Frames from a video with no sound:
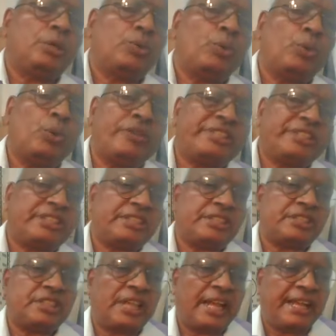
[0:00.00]
who visited
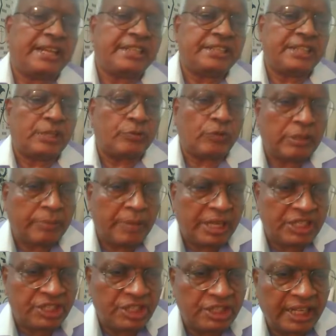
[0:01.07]
site and what
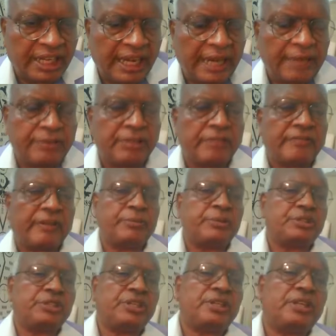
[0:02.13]
machine arrived and what
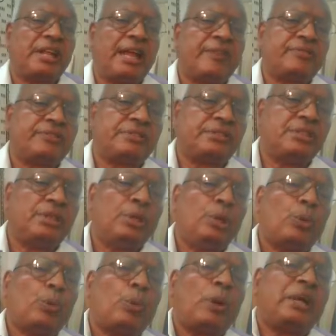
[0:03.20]
machine left.
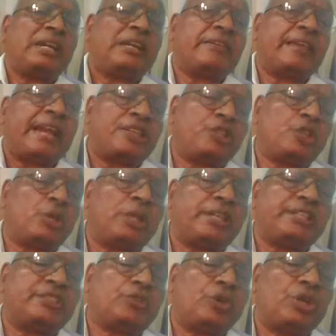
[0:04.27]
Whatever actually
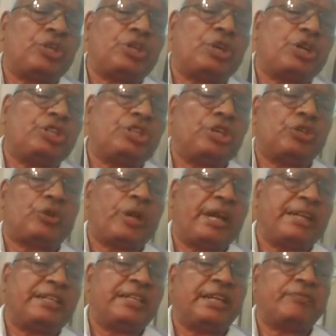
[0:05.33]
is going on, you have to
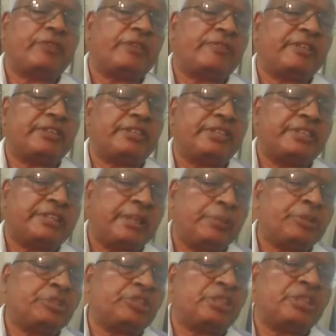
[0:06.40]
write that. What was the
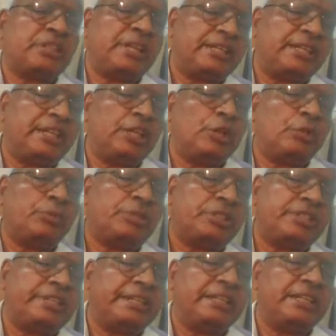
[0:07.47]
temperature that day, humidity
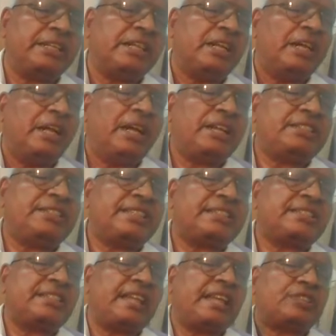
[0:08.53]
that day. It
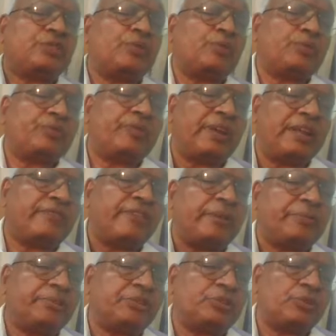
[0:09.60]
just takes 5
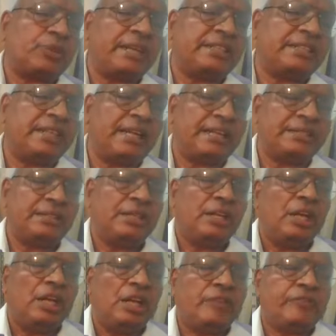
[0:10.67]
minutes to write that.
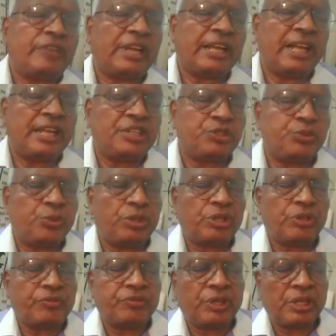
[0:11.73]
If you engage one
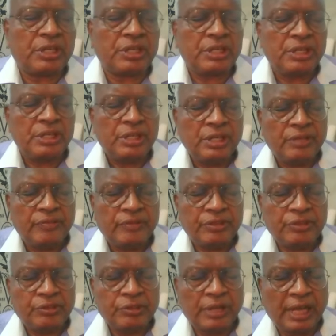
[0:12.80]
of your
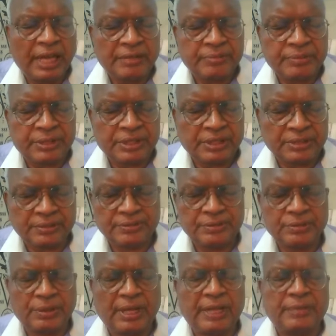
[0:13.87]
helper
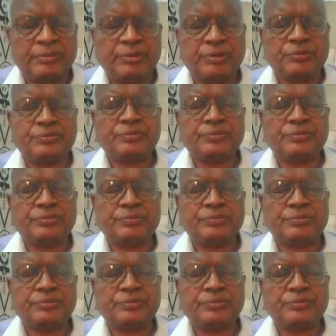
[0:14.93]
to help you,